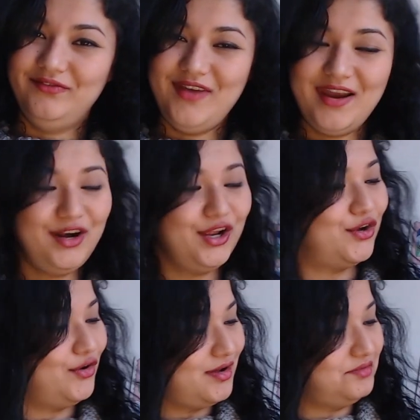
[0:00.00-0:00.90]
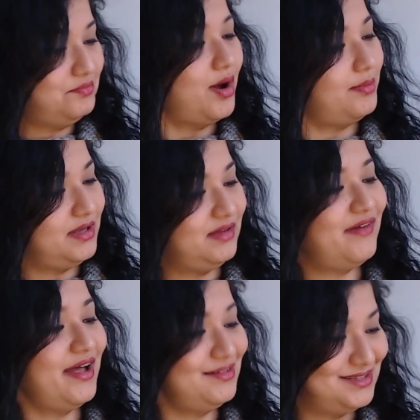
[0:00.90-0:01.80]
Very good, Bobby.
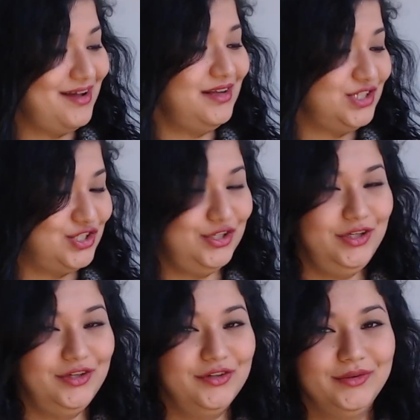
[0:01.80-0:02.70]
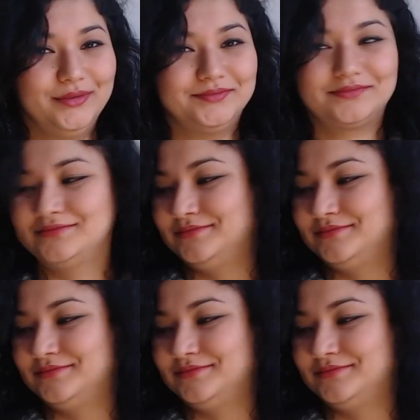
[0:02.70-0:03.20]
Well done to you.